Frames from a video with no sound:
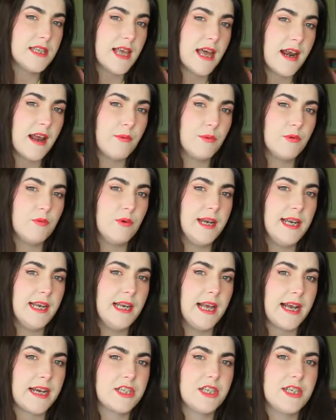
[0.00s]
and I would
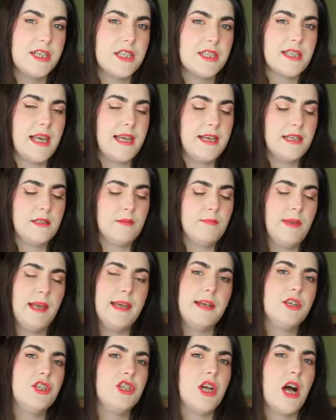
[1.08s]
really actually just like some
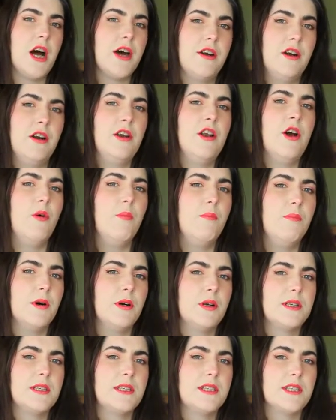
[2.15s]
like jotter
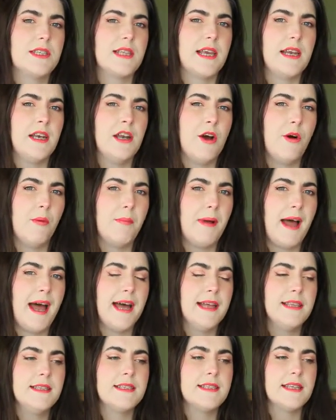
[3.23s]
notebooks, just like
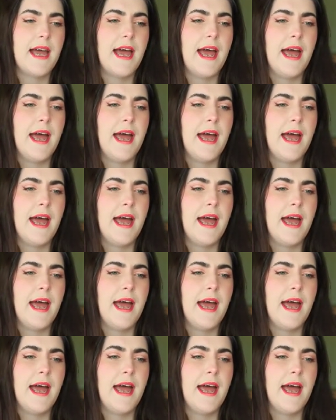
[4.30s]
notepads.